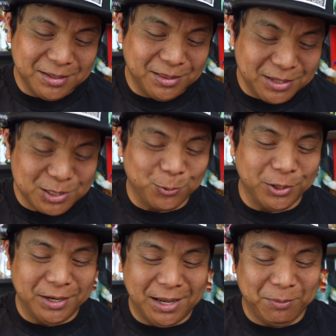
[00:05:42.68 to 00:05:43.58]
This
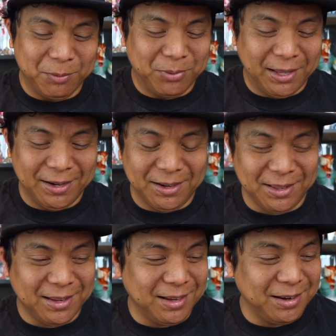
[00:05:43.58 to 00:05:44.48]
one I've been planning
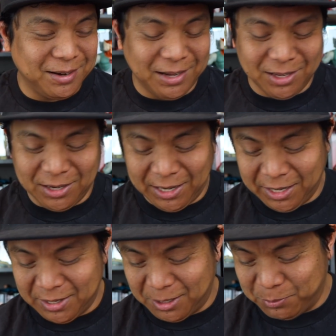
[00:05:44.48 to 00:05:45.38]
to get. I
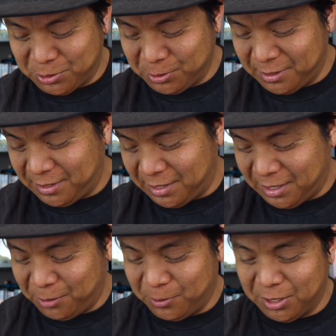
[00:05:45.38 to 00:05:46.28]
had an opportunity to
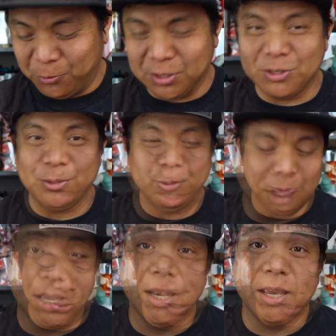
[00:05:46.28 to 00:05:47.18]
get it when I went
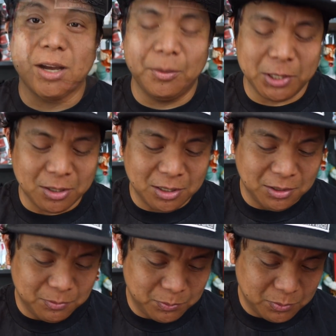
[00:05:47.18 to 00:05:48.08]
to LA Comic
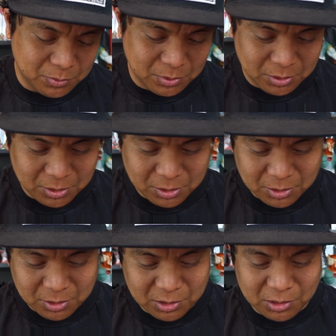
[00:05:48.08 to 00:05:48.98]
Con,
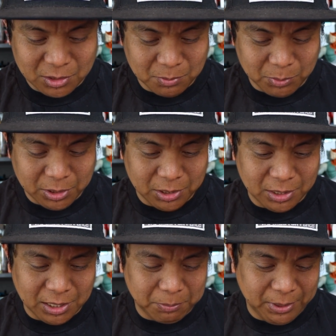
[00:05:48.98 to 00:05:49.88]

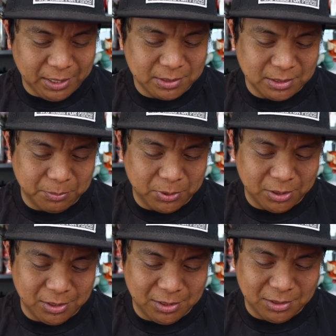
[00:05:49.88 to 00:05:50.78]
but I passed up
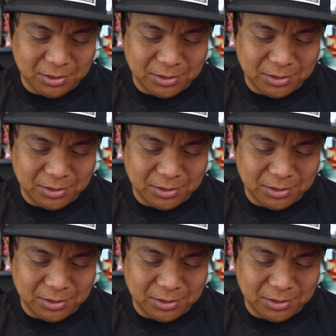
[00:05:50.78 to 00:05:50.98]
on it.